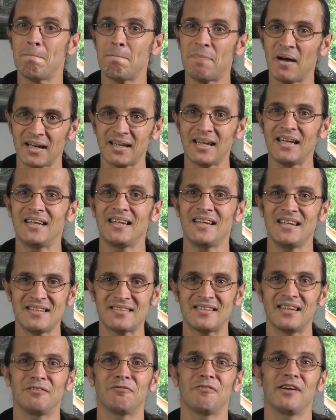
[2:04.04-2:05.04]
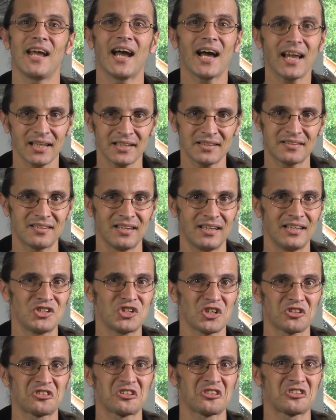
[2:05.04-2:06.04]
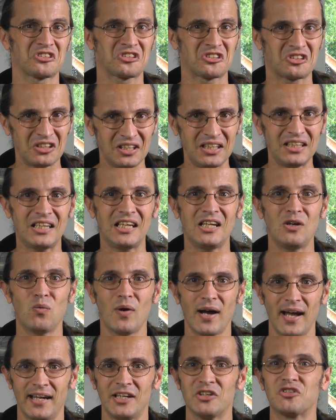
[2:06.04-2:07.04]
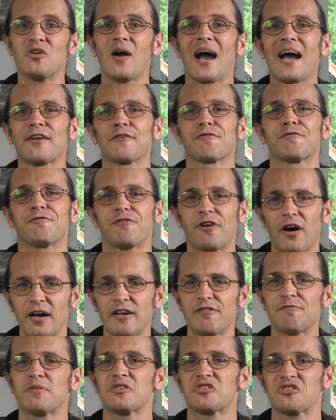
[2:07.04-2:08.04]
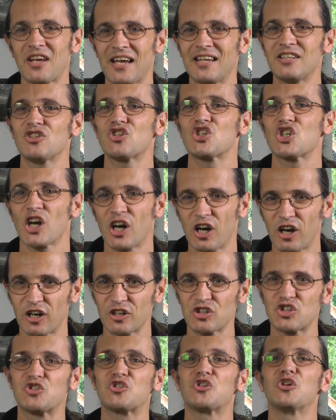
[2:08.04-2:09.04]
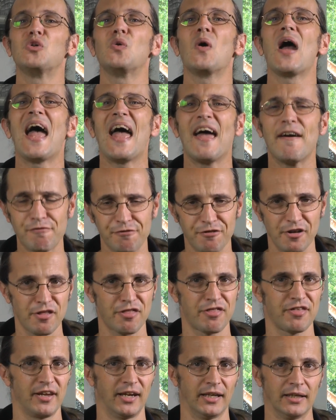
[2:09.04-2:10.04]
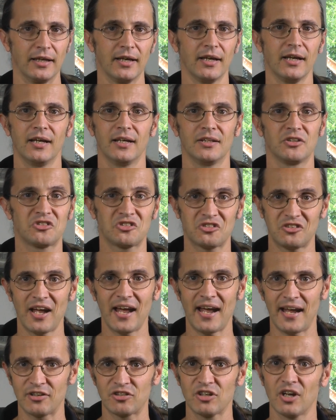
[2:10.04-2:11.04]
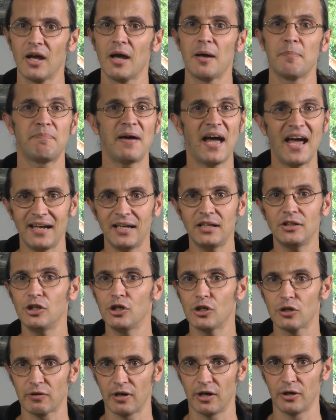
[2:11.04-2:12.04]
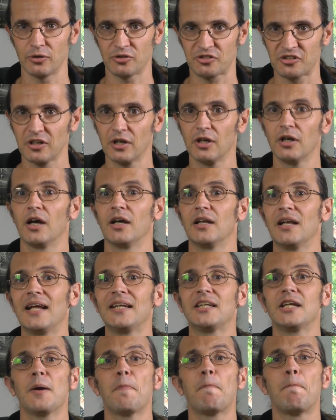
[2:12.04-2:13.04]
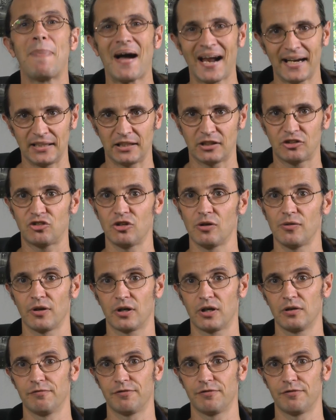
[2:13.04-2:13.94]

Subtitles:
But it is in reality just a sneaky way to add a 5% charge to everything. Instead, pay in euros and let your bank do the